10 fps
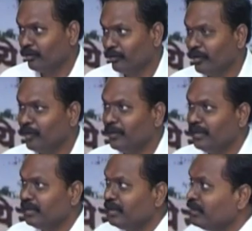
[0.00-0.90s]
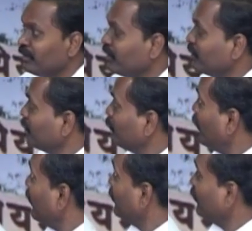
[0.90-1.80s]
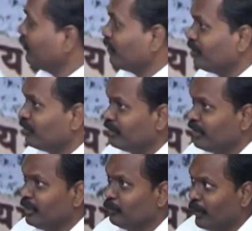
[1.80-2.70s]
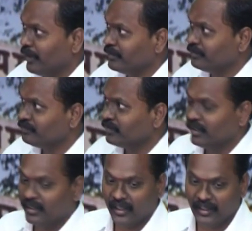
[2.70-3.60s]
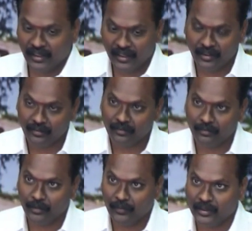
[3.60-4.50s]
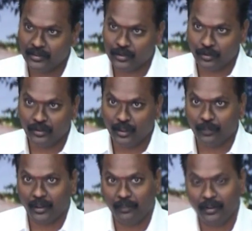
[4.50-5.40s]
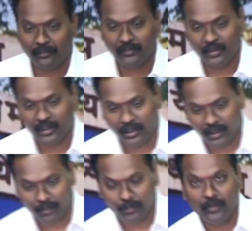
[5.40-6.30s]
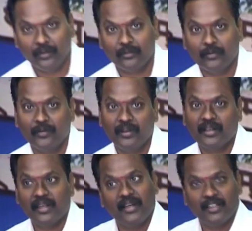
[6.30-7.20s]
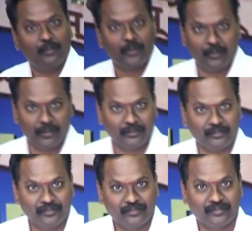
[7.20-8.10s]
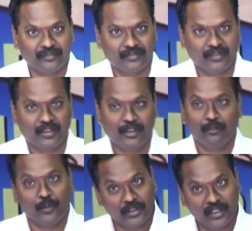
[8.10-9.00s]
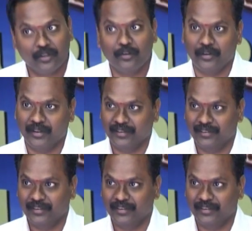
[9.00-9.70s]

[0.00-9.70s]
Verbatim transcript: We will be part of any one. Either we will shoot the problem or we'll, we will create the problem. Right? Both are good.